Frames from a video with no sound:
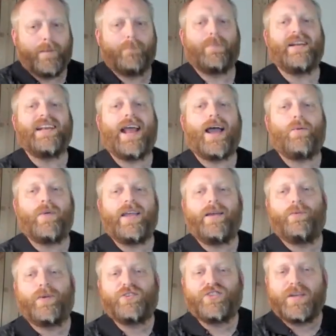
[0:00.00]
But now we
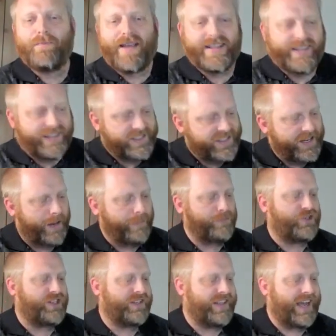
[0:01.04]
originally made the
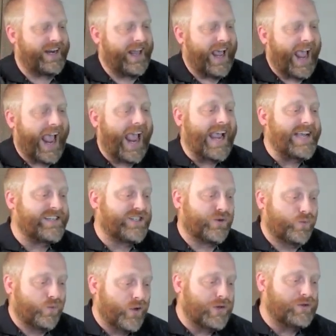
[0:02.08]
assumption that a is a
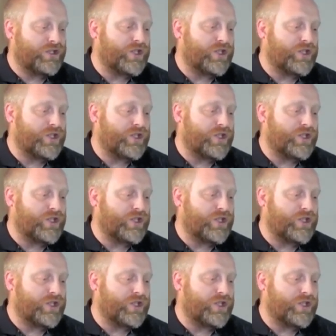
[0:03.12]
root.